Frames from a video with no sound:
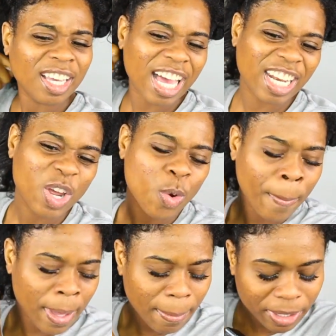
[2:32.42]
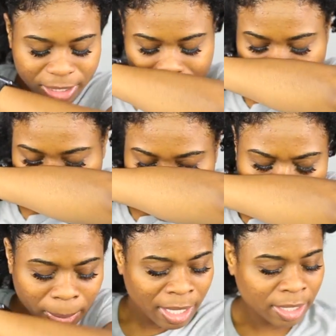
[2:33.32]
I don't remember this smell
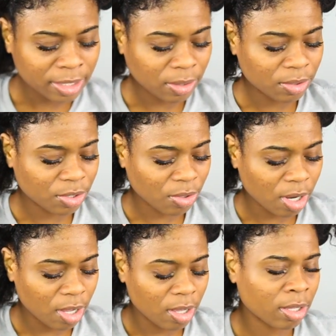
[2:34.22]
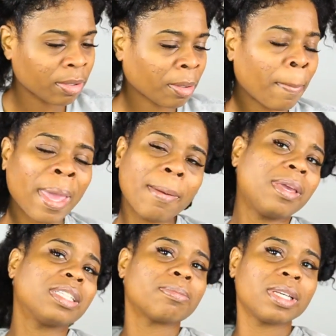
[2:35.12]
being so strong. Maybe
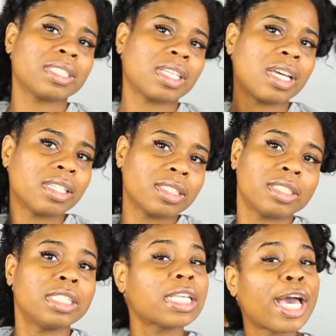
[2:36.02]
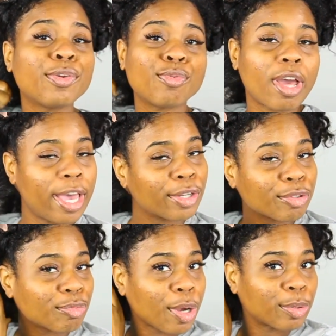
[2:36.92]
it's my sinuses. I do not have the
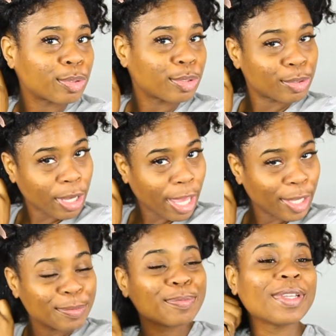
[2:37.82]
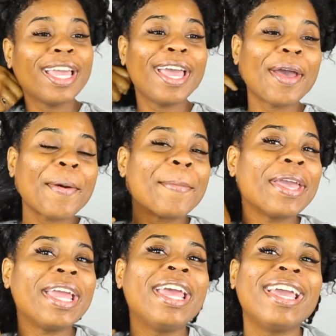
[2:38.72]
corona, okay? But
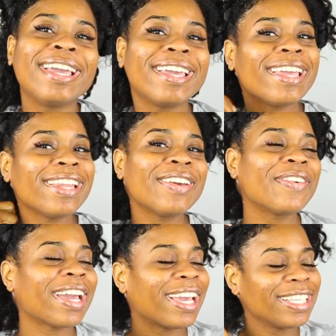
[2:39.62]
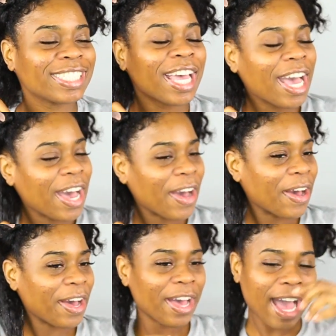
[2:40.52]
anyways,
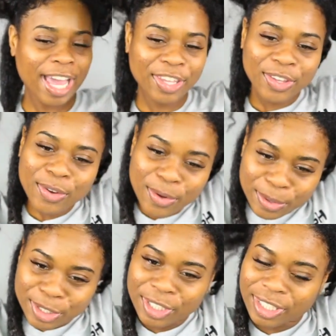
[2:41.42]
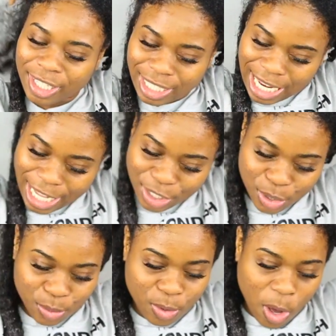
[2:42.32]
I usually like
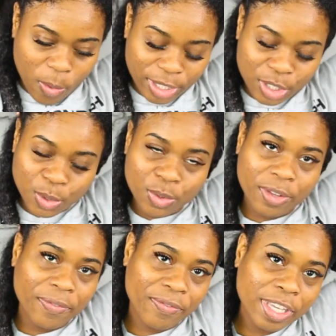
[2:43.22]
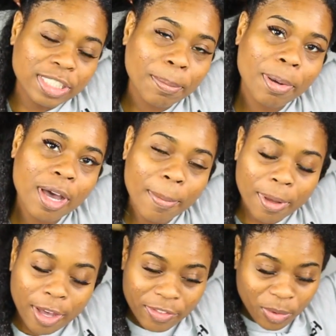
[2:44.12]
to go into the fist pump
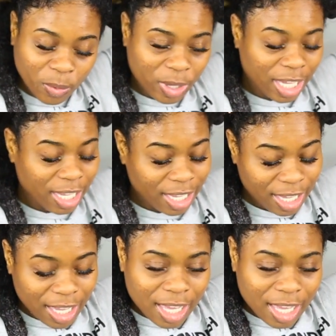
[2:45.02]
of the week.